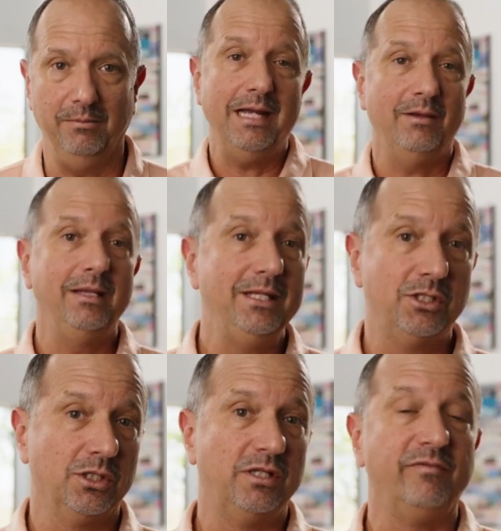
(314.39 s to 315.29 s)
That
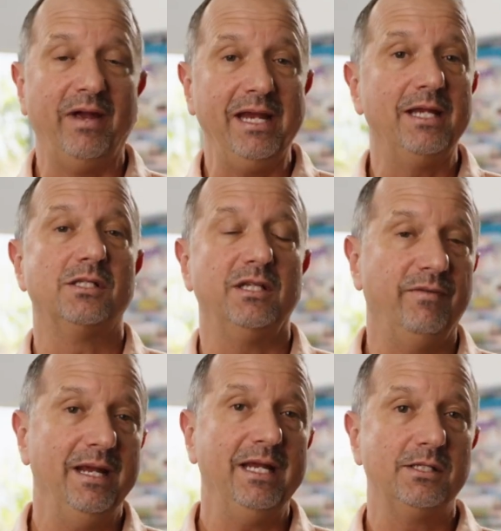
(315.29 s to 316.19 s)
leads us to vacancy.
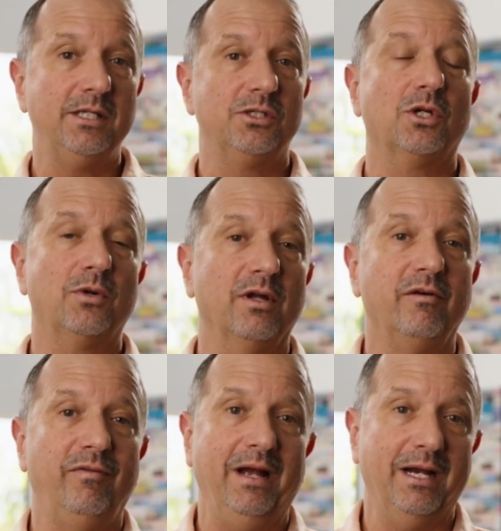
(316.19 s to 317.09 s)
Vacancy is a
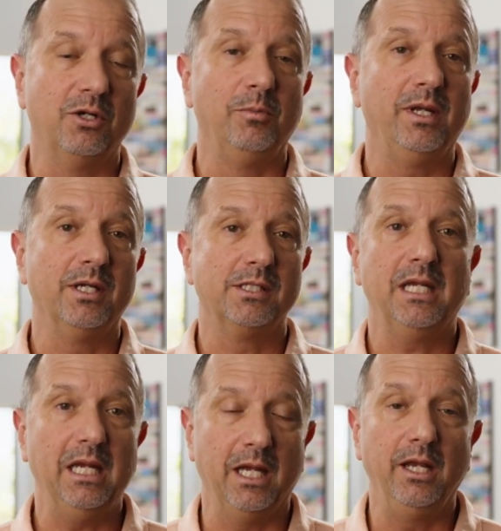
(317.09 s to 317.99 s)
critical factor because,
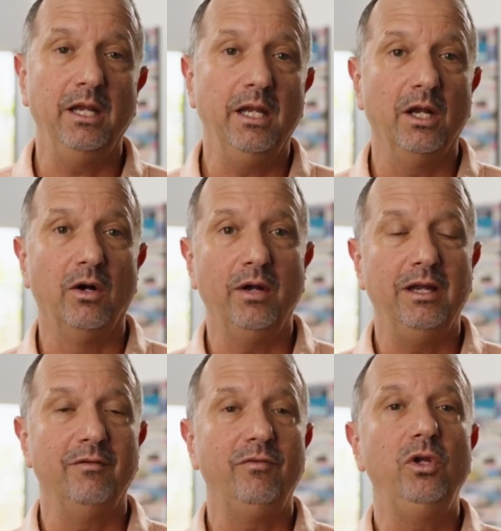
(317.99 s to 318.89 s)
again,
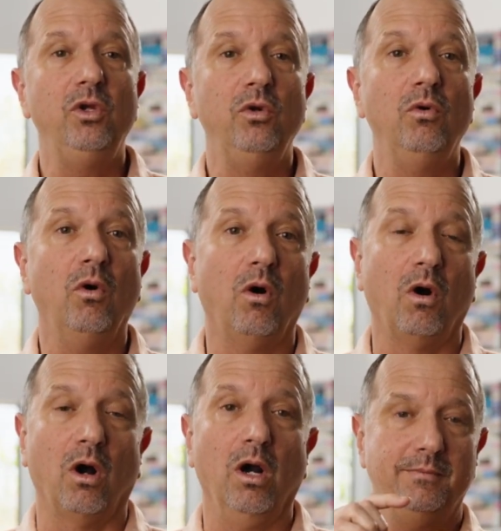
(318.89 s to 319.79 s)
if you
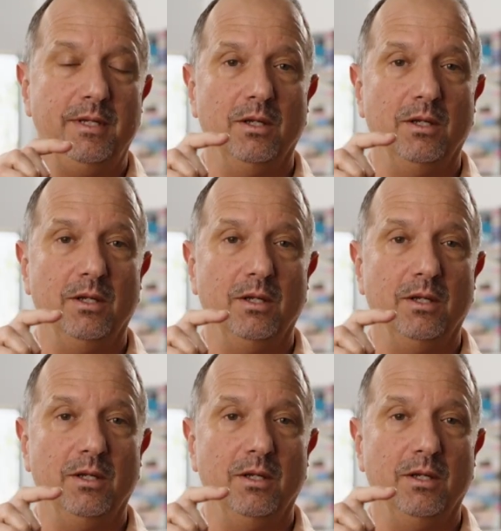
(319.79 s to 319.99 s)
are,